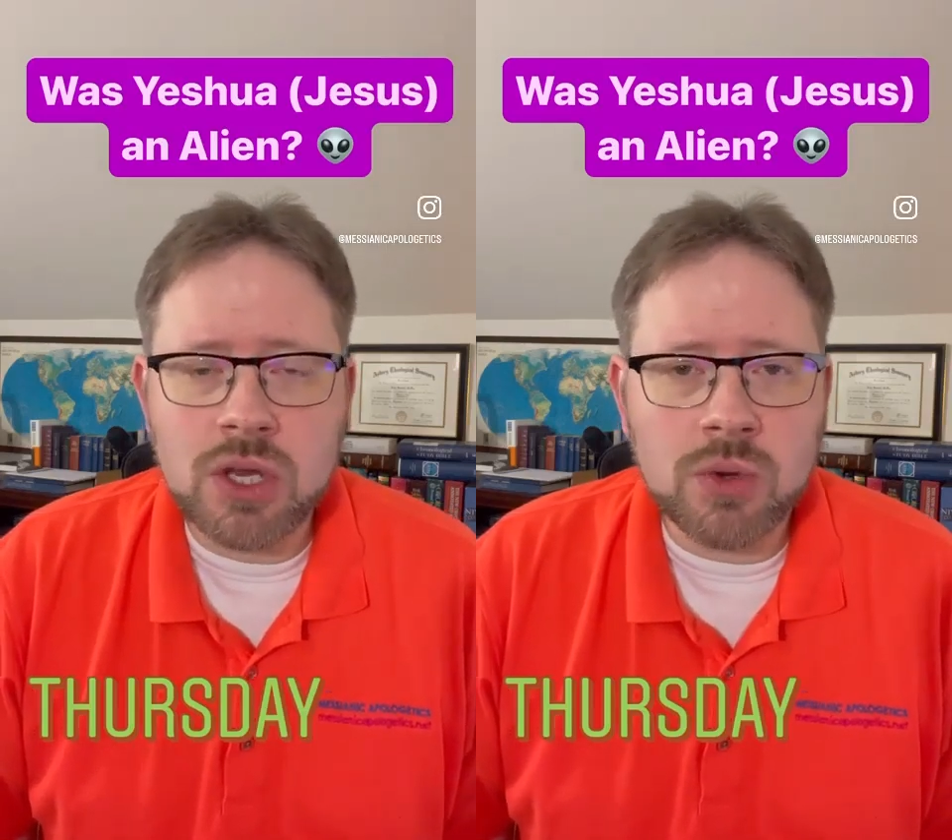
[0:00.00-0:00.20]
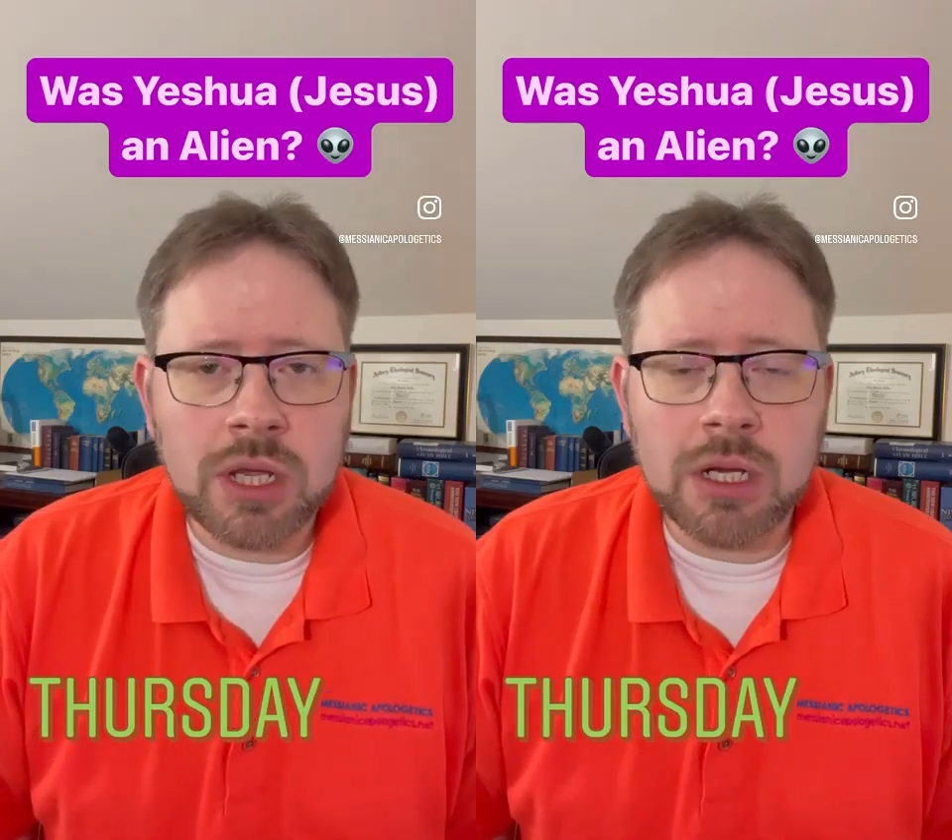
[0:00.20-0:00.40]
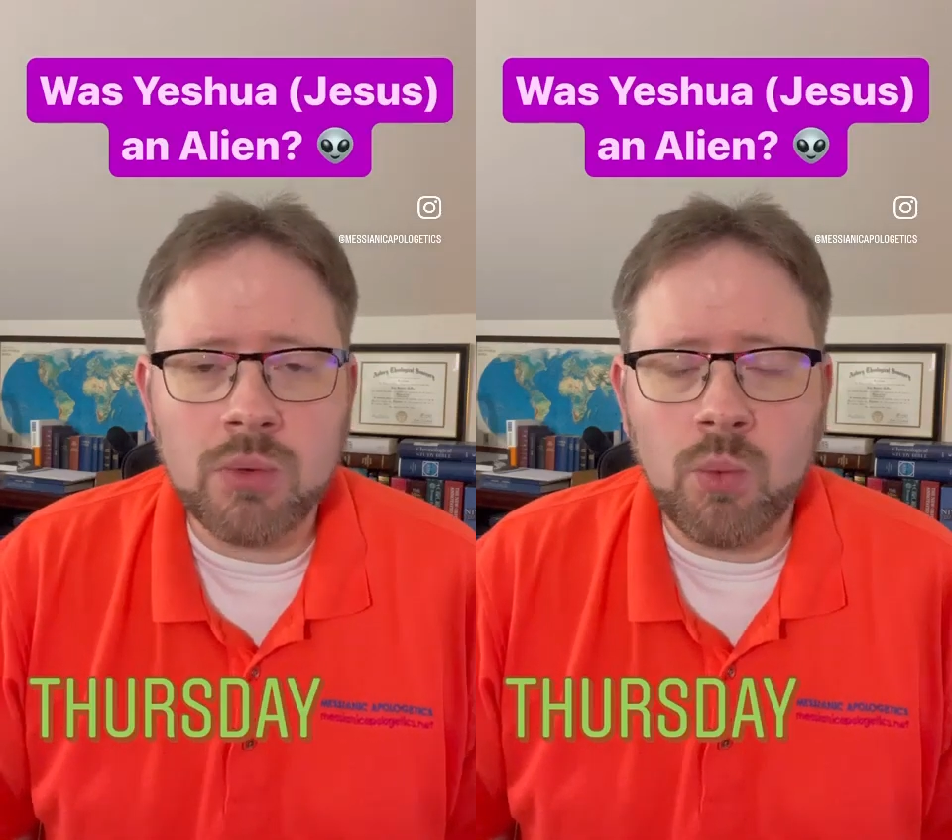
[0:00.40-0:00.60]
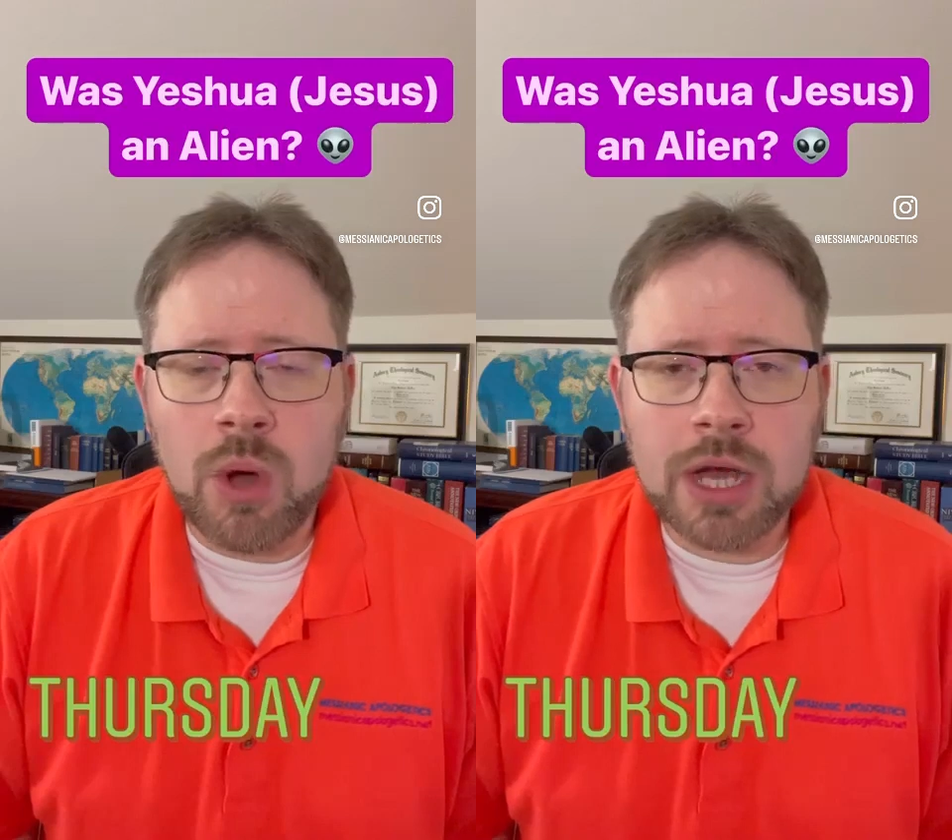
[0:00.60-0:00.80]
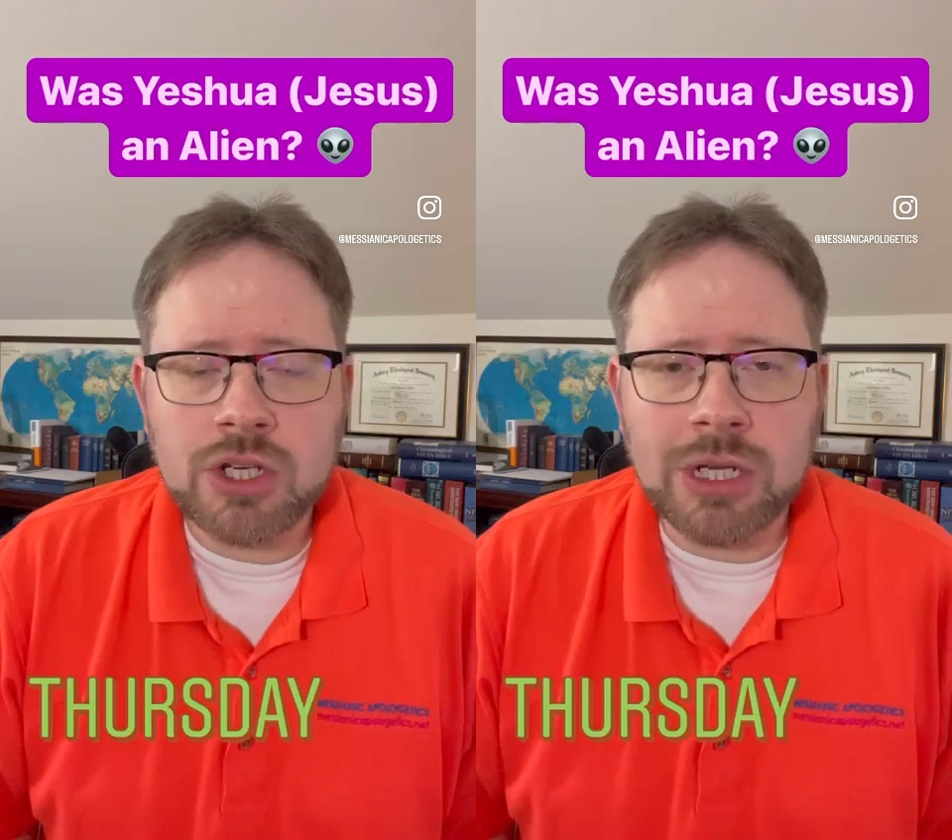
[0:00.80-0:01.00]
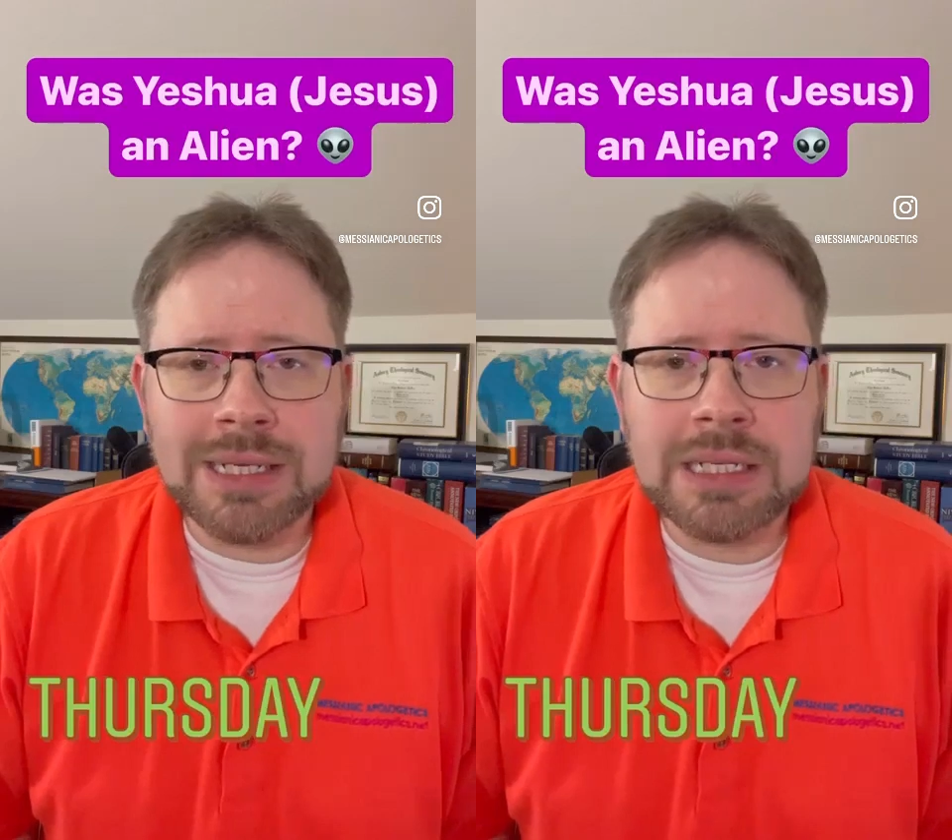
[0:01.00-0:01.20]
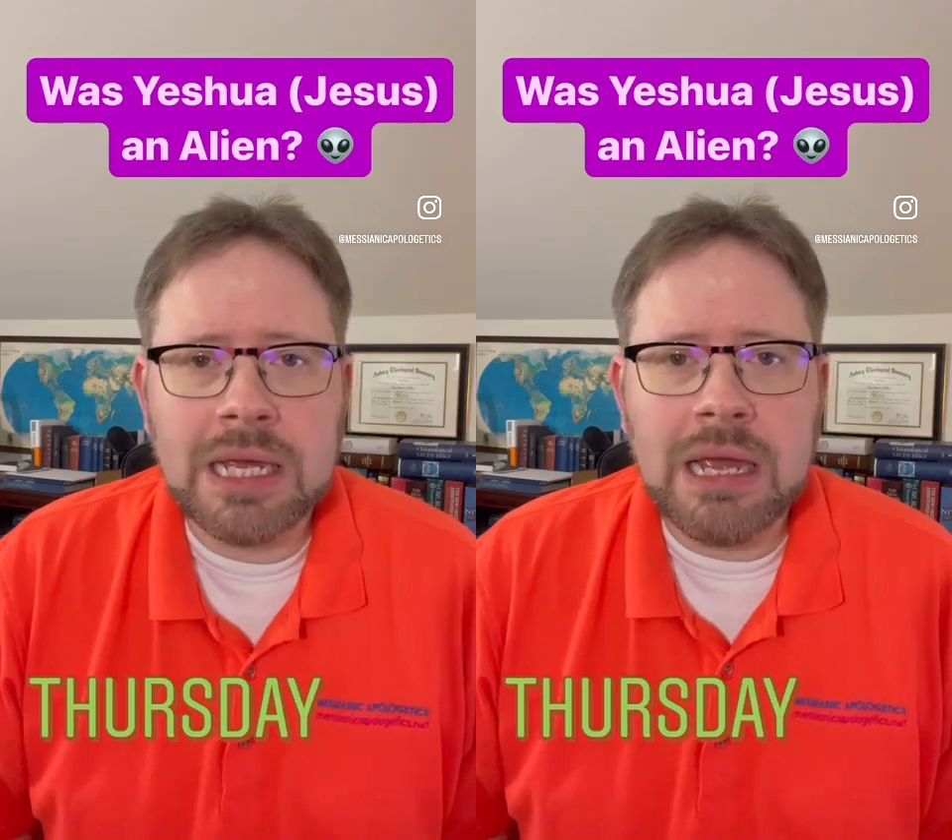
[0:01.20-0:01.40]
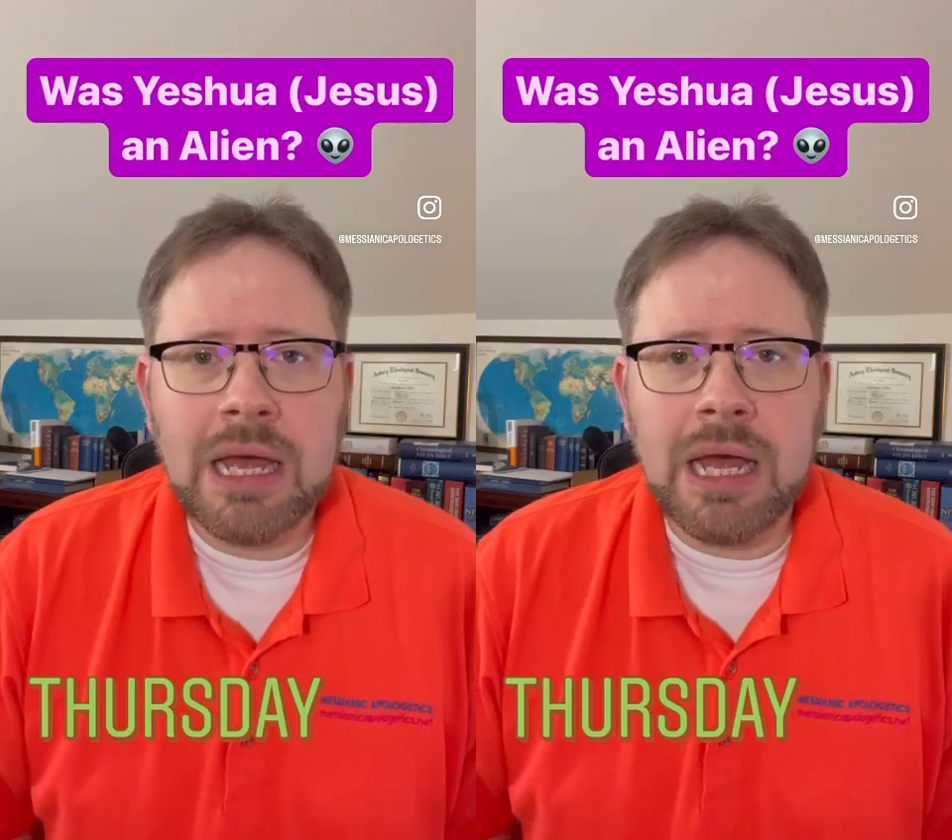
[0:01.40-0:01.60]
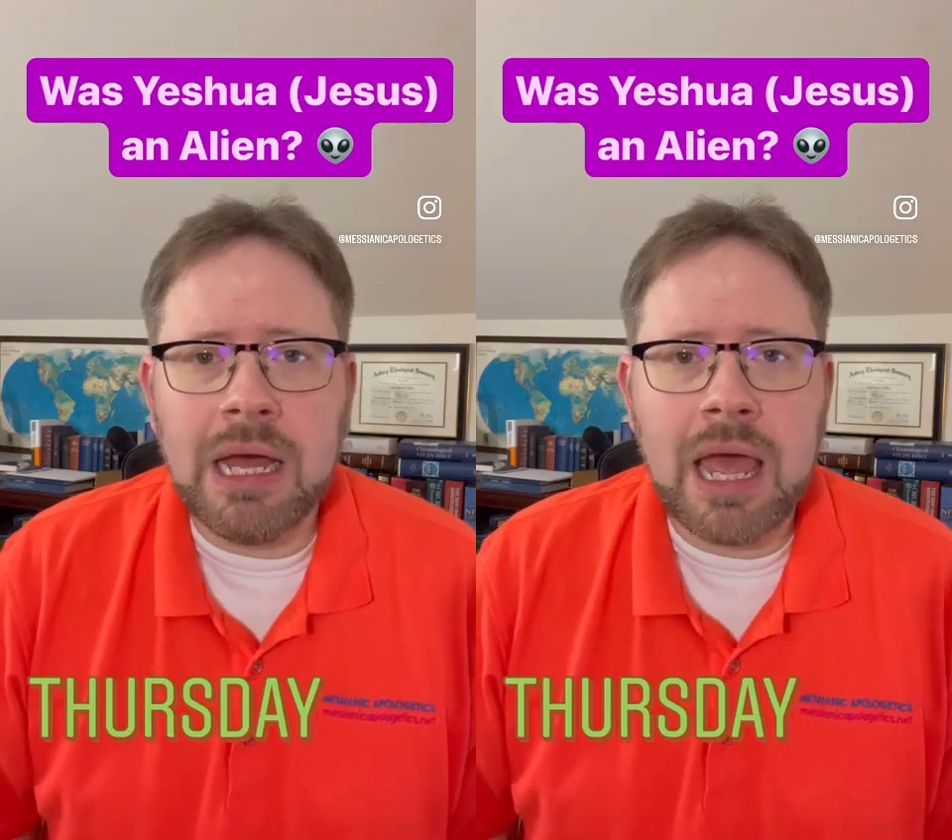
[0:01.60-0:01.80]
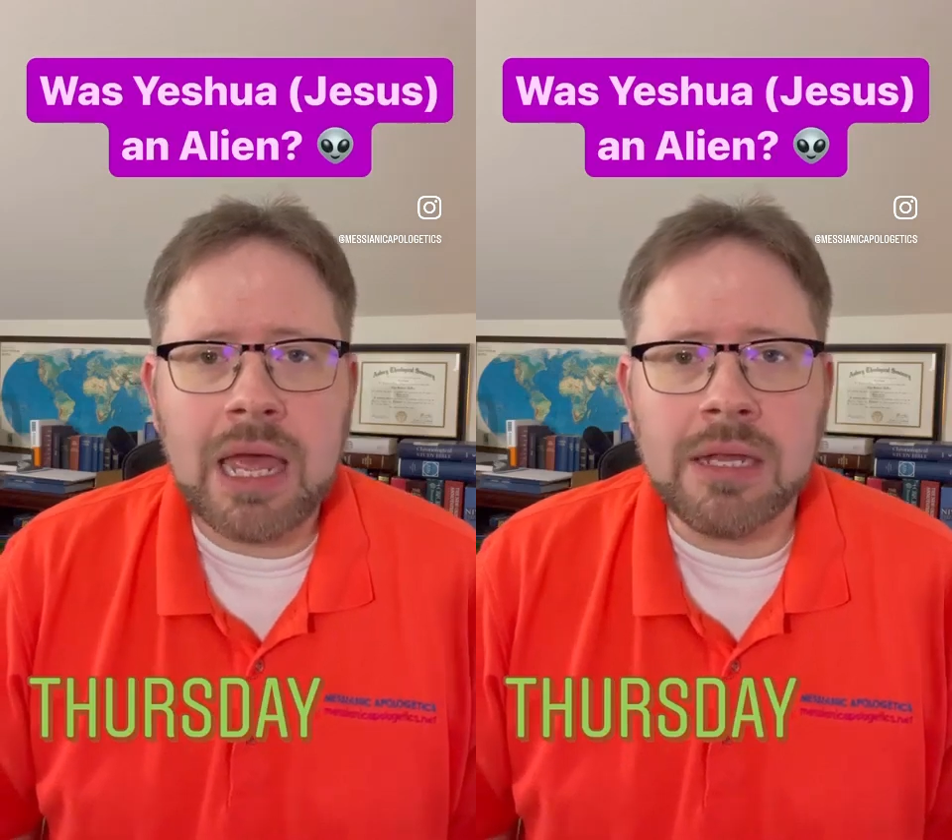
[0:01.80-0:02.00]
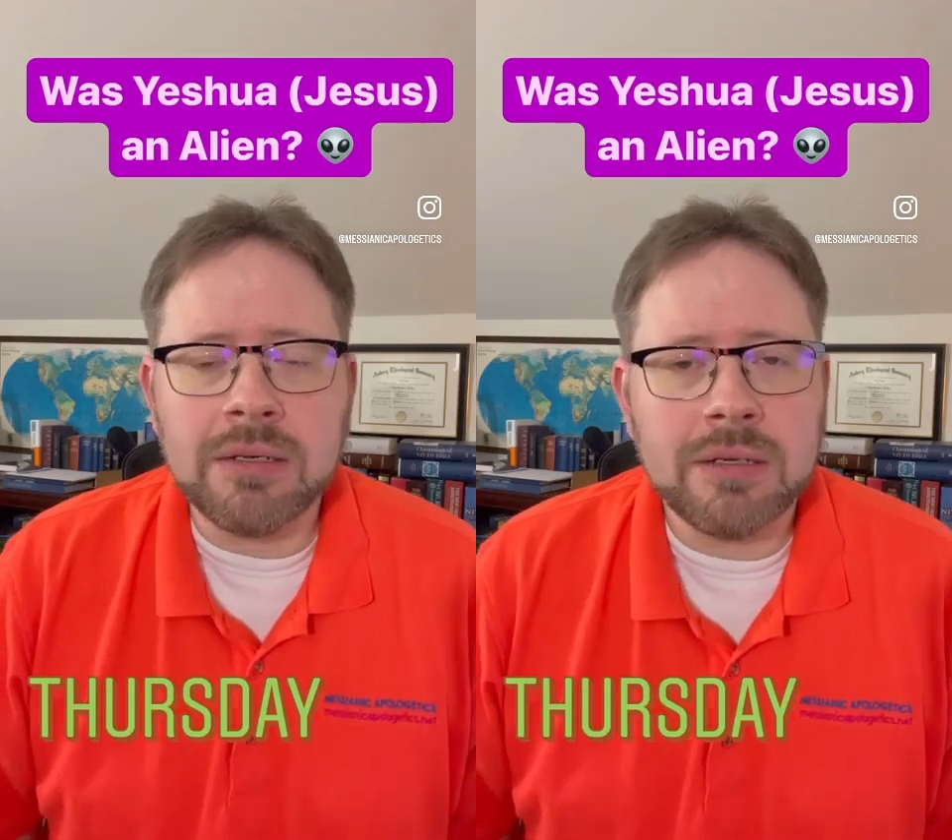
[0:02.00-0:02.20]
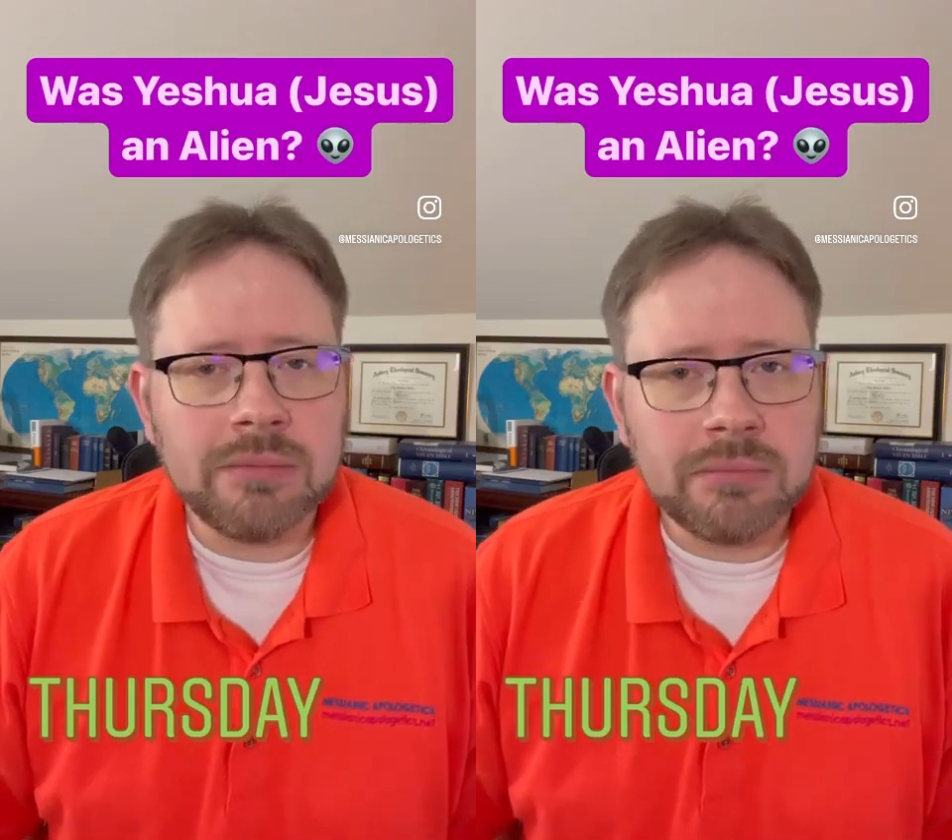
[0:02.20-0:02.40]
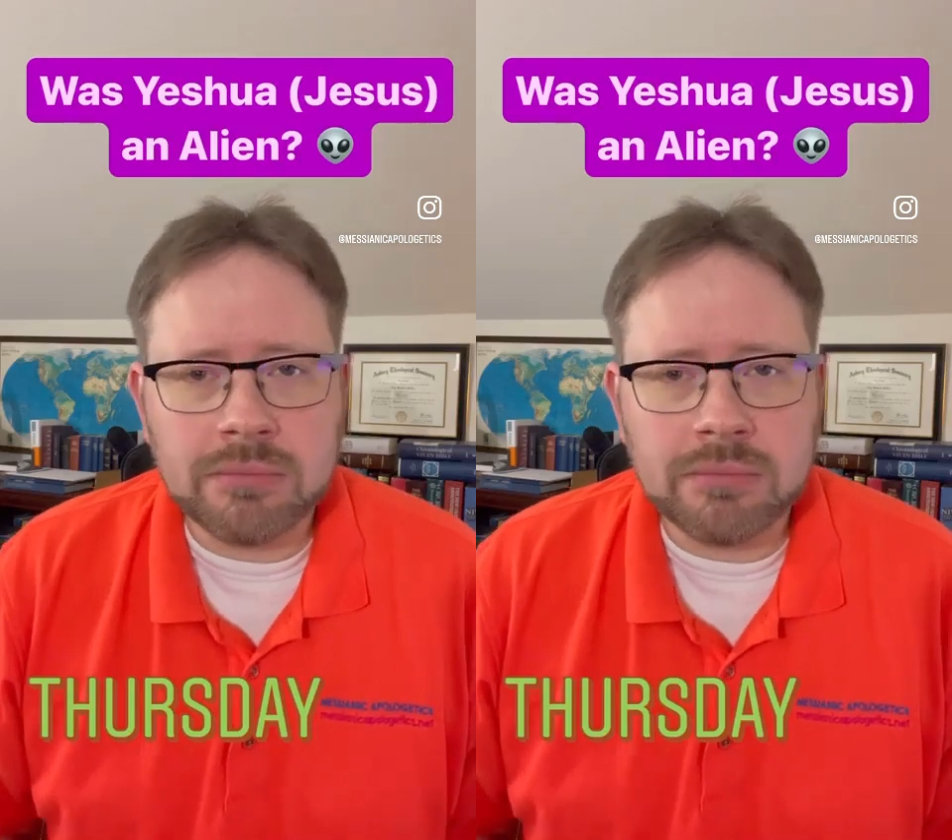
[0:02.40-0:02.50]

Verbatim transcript: You can watch it uh, and